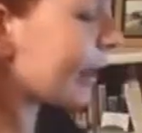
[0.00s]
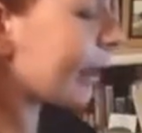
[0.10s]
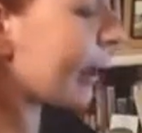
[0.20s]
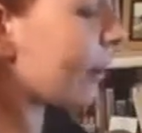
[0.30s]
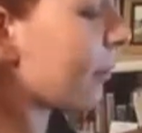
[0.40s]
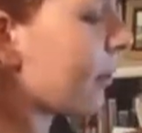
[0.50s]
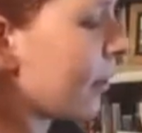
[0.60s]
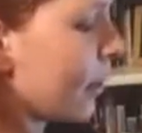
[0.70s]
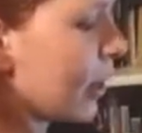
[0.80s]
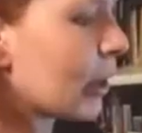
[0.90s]
laid out
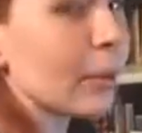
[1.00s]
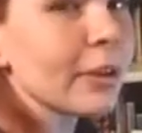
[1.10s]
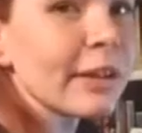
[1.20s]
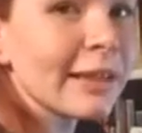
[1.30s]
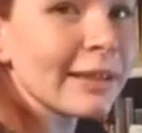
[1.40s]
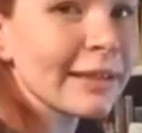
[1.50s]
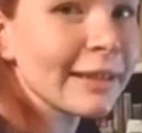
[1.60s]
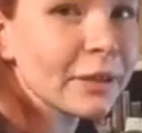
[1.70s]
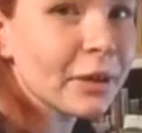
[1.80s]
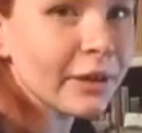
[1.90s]

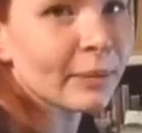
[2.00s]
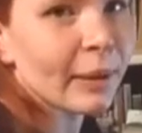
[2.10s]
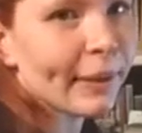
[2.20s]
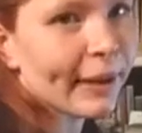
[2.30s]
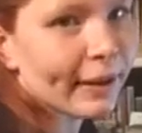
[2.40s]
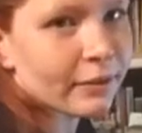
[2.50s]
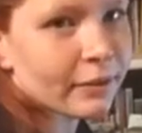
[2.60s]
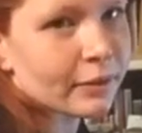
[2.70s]
horizontally across my bed.